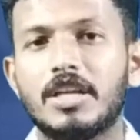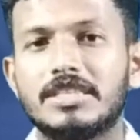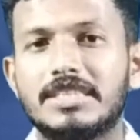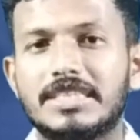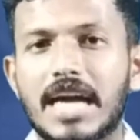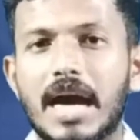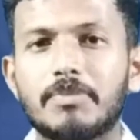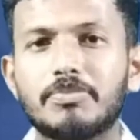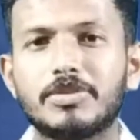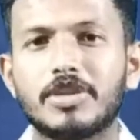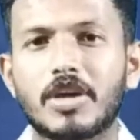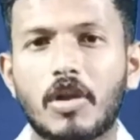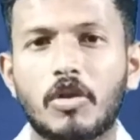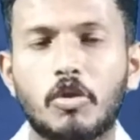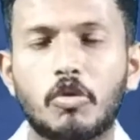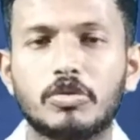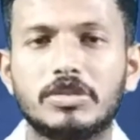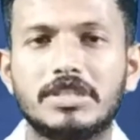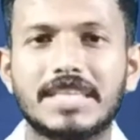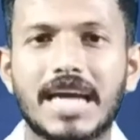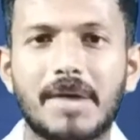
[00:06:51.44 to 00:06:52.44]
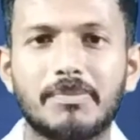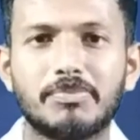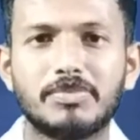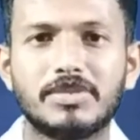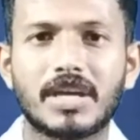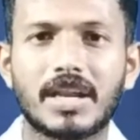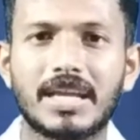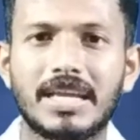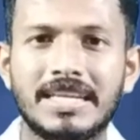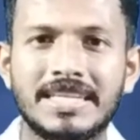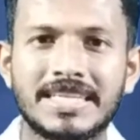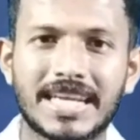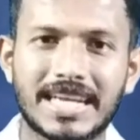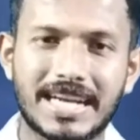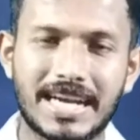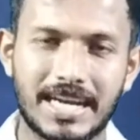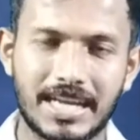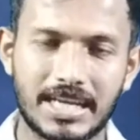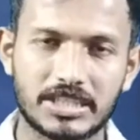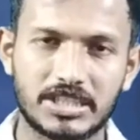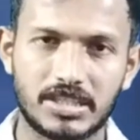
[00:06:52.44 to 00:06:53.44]
chapter to chapter
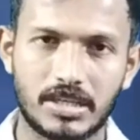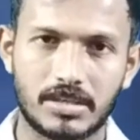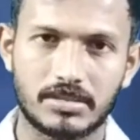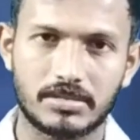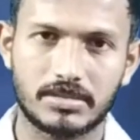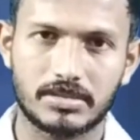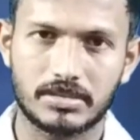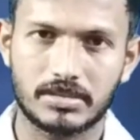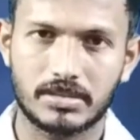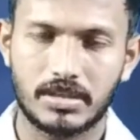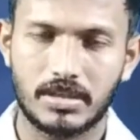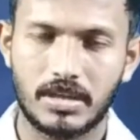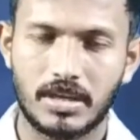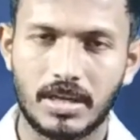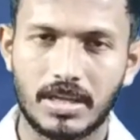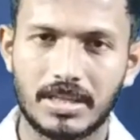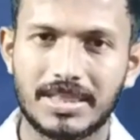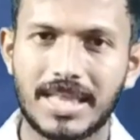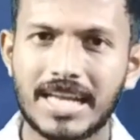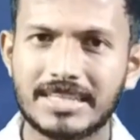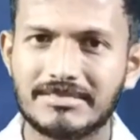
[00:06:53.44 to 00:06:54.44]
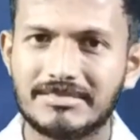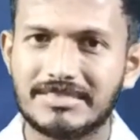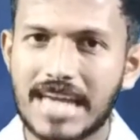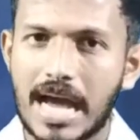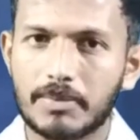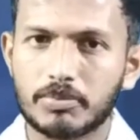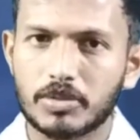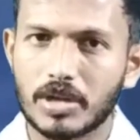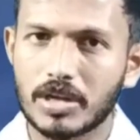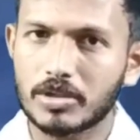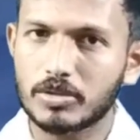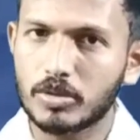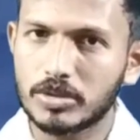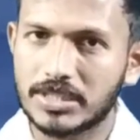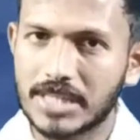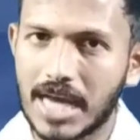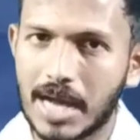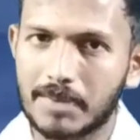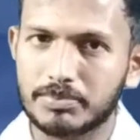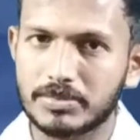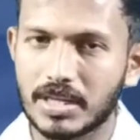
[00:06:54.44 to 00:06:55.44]
interconnections. That chapter to
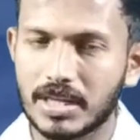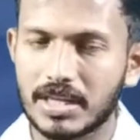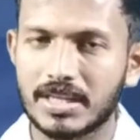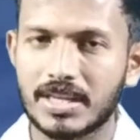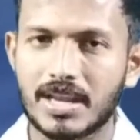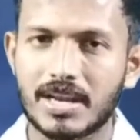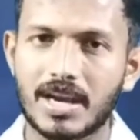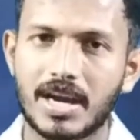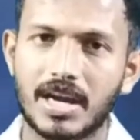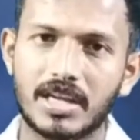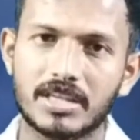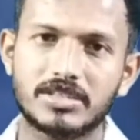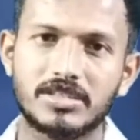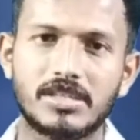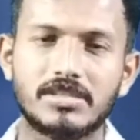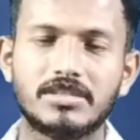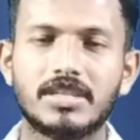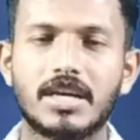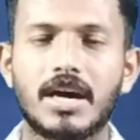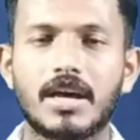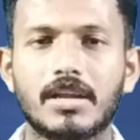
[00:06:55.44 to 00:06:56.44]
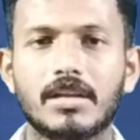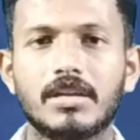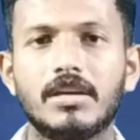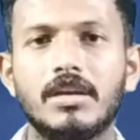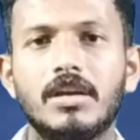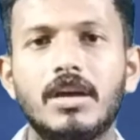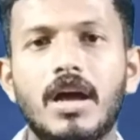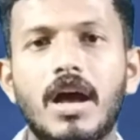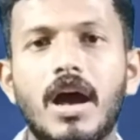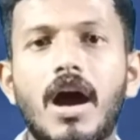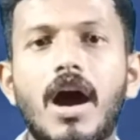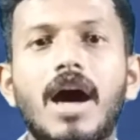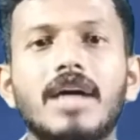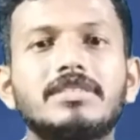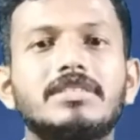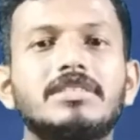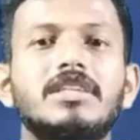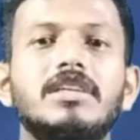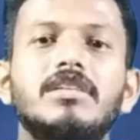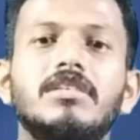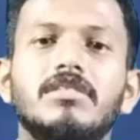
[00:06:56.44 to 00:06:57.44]
chapter interconnections are
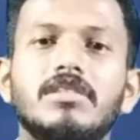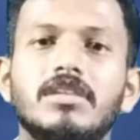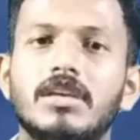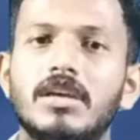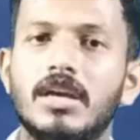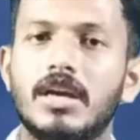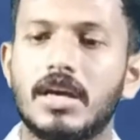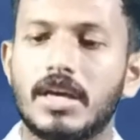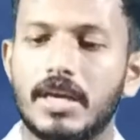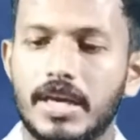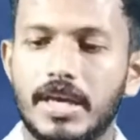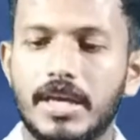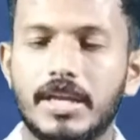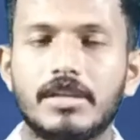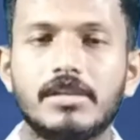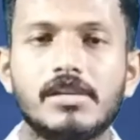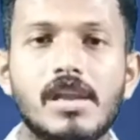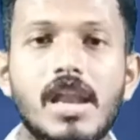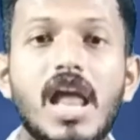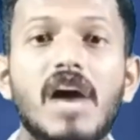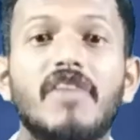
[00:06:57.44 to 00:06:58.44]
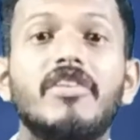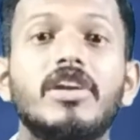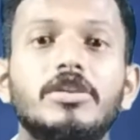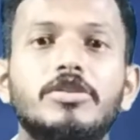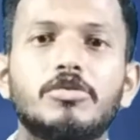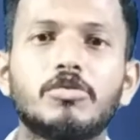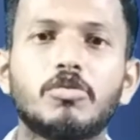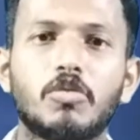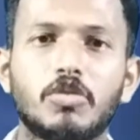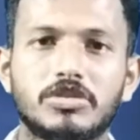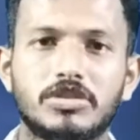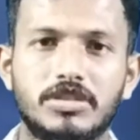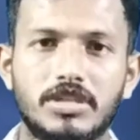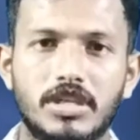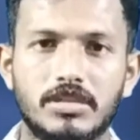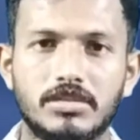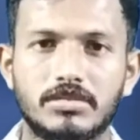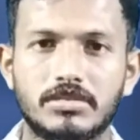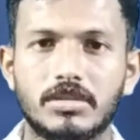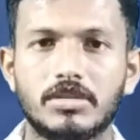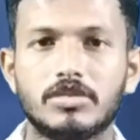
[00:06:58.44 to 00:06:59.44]
asking in level 2
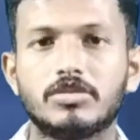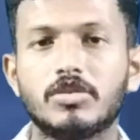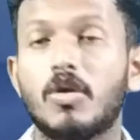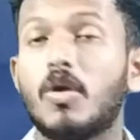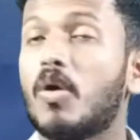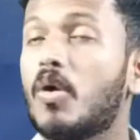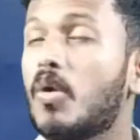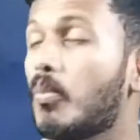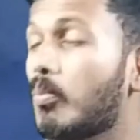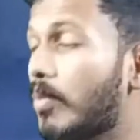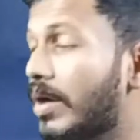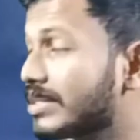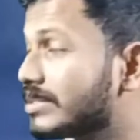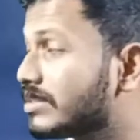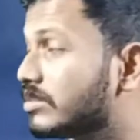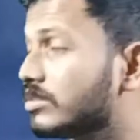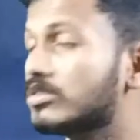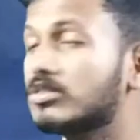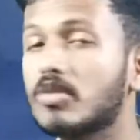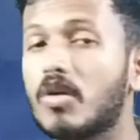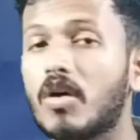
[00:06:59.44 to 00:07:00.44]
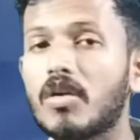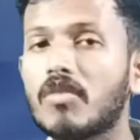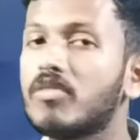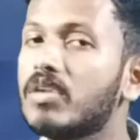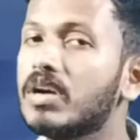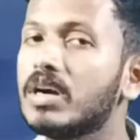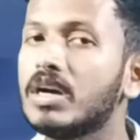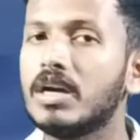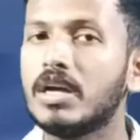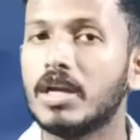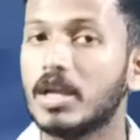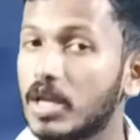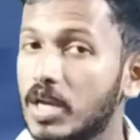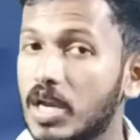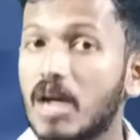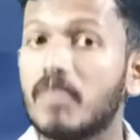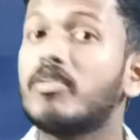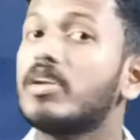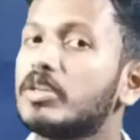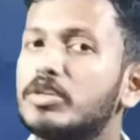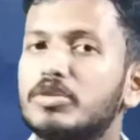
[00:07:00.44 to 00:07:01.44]
questions. So must solve
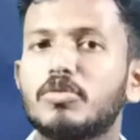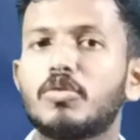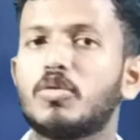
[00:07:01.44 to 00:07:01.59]
level 2